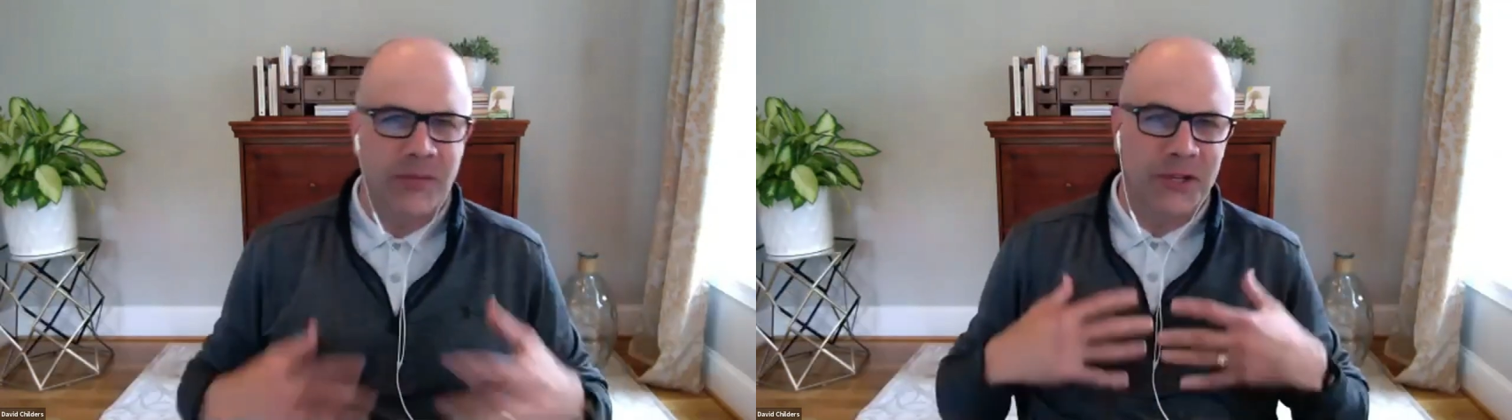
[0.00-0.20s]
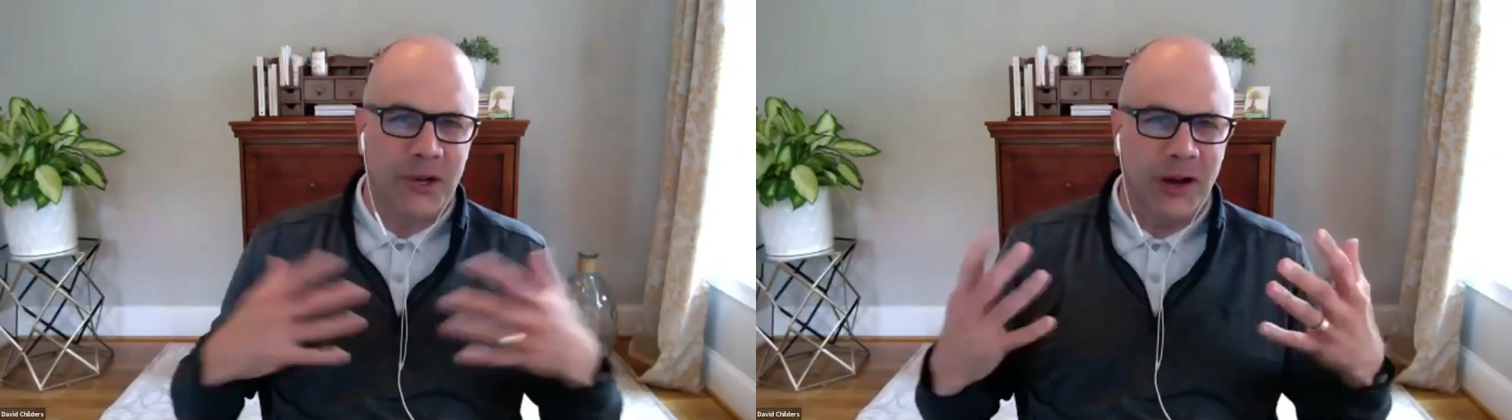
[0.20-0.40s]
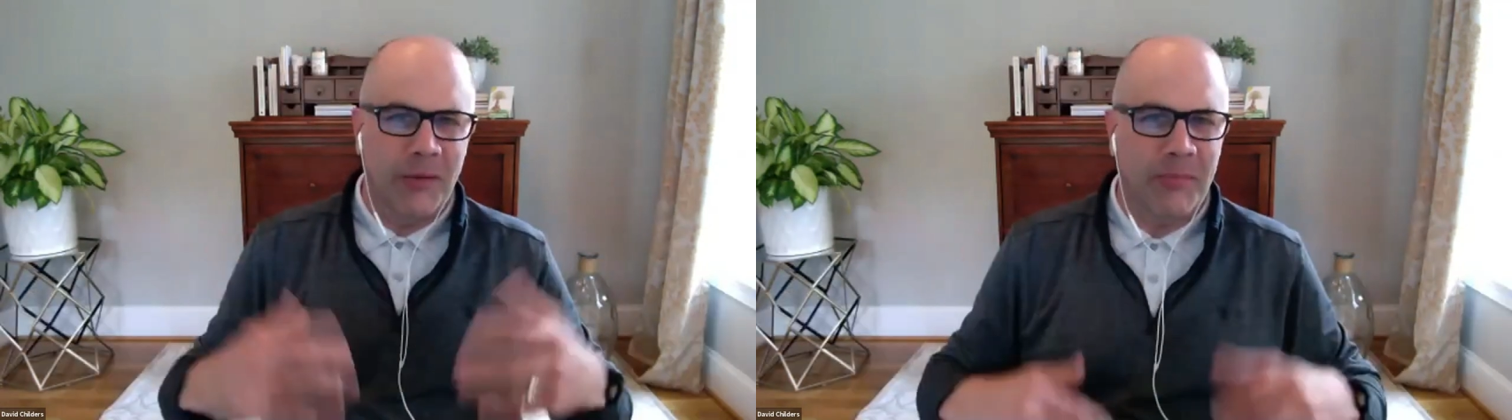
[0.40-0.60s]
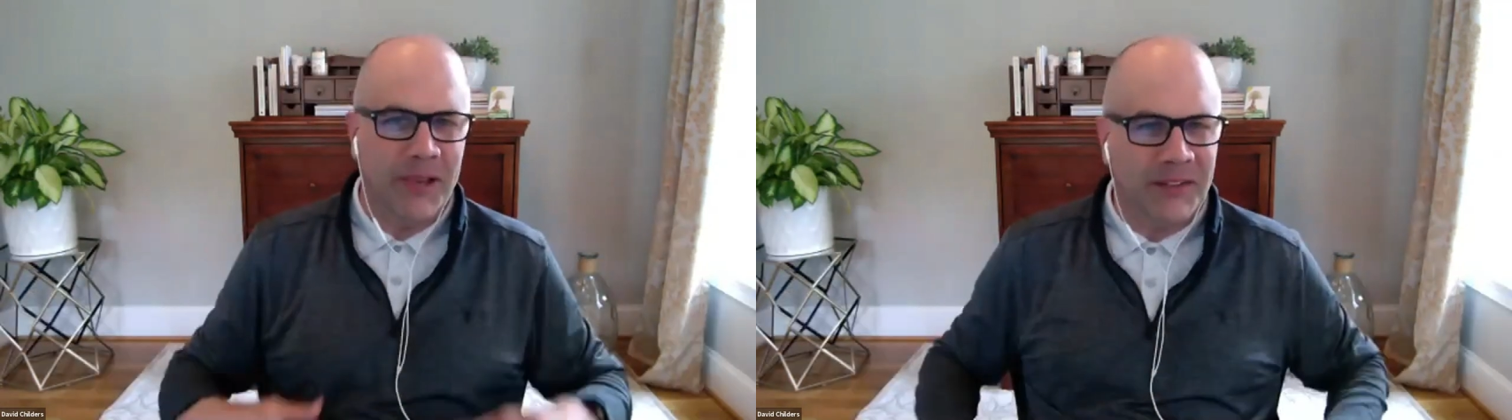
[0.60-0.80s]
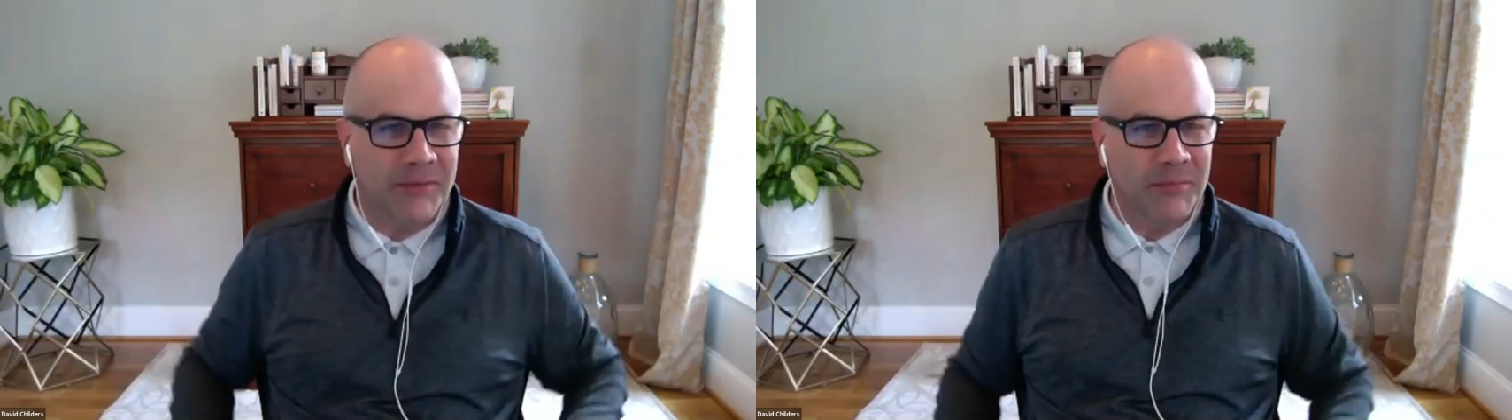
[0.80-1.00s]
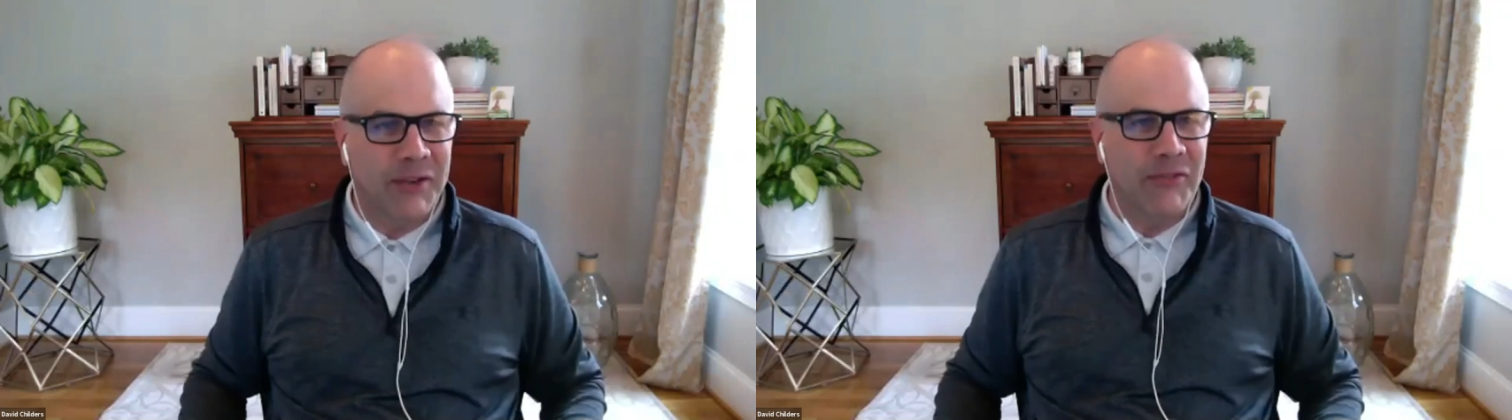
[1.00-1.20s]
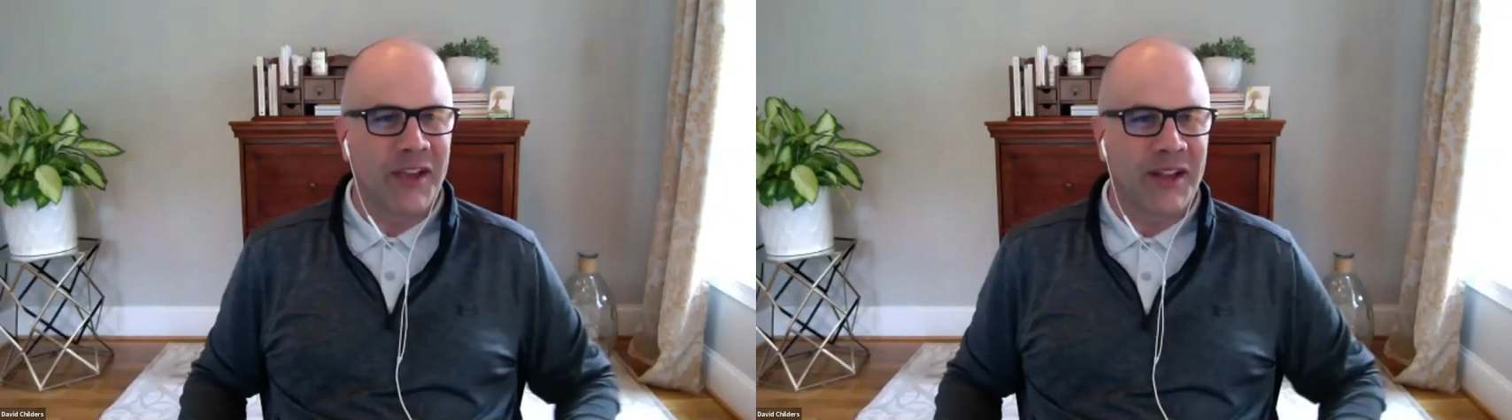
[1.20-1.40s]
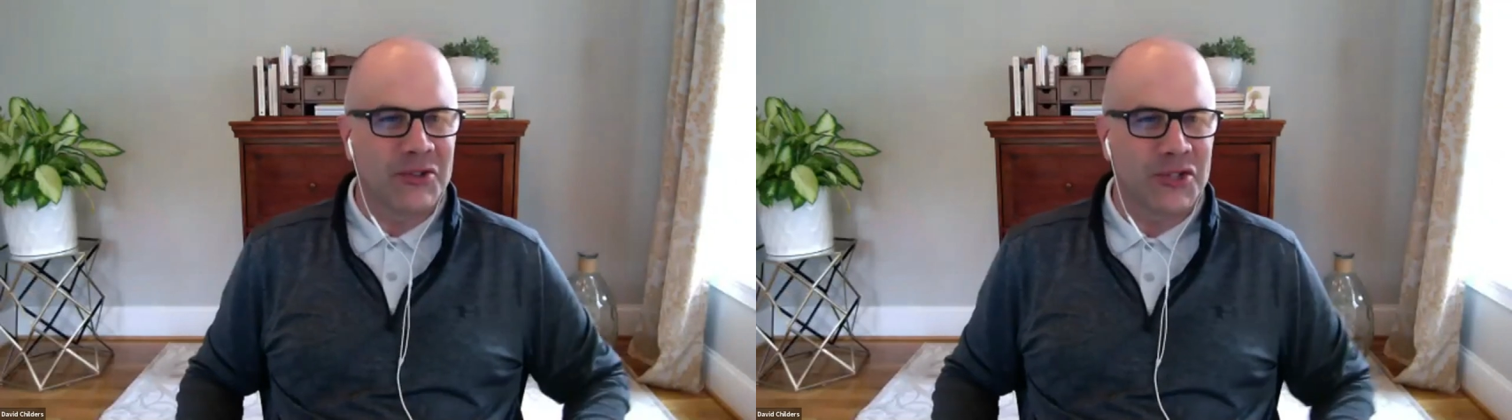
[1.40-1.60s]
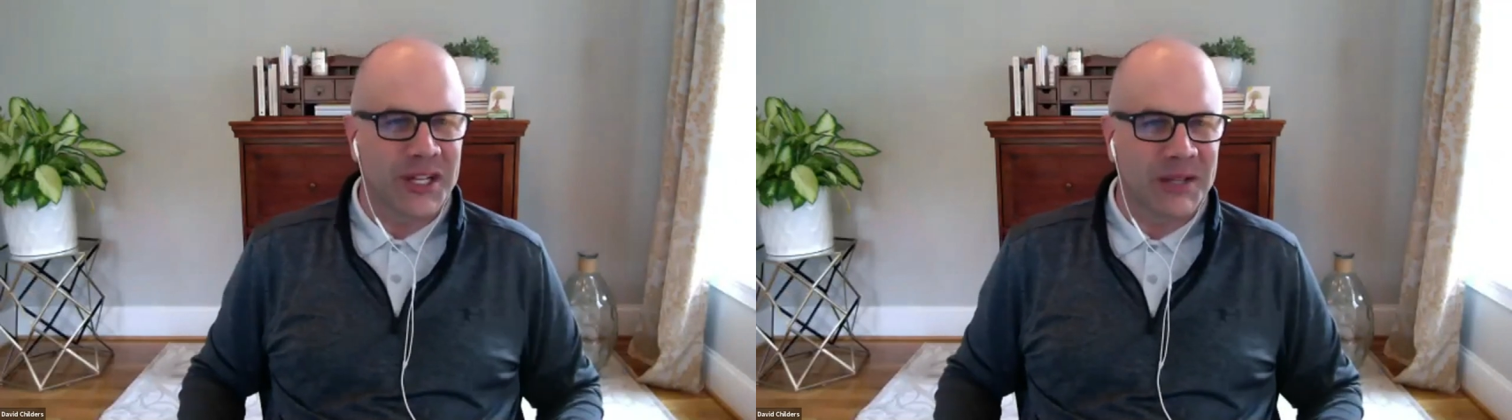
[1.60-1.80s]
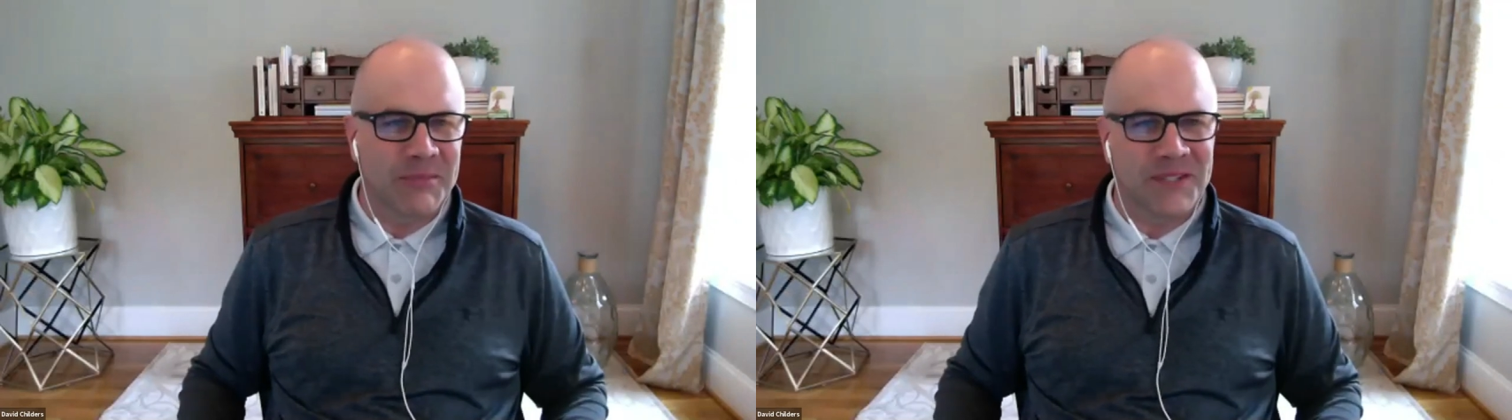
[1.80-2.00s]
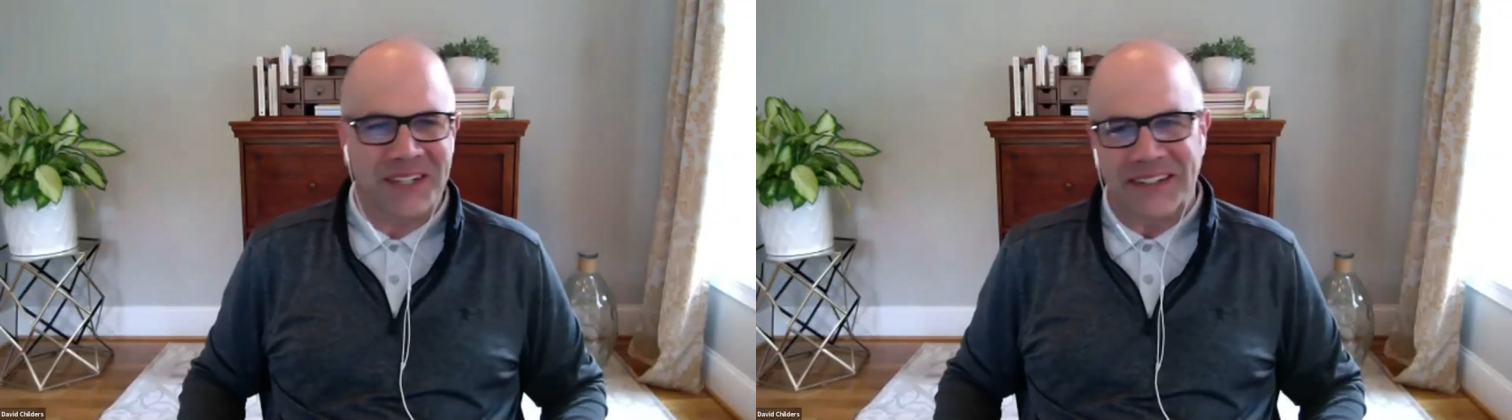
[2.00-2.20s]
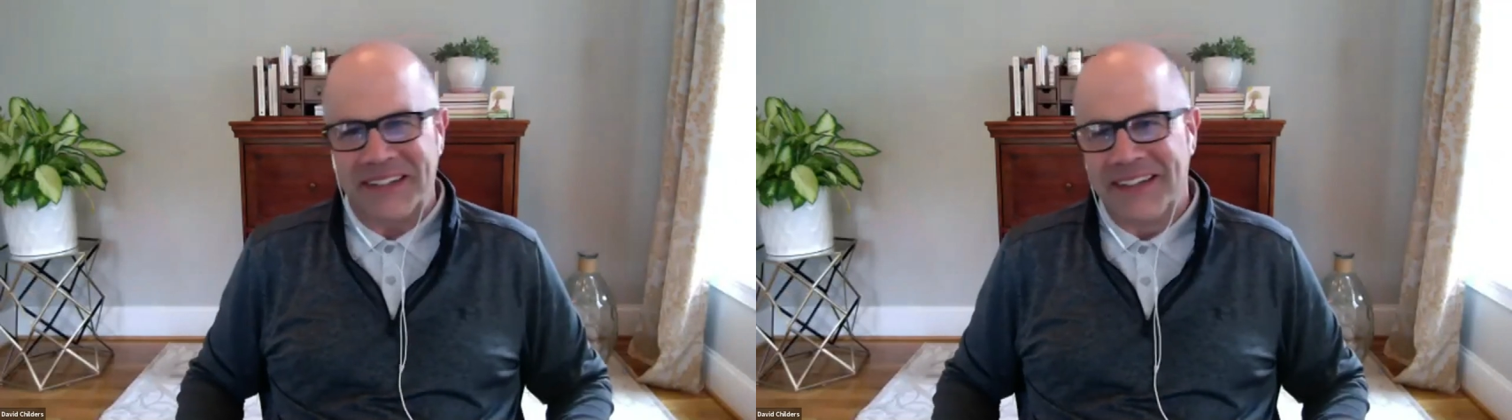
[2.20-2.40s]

You know, I'm a big fan of Jim's, and,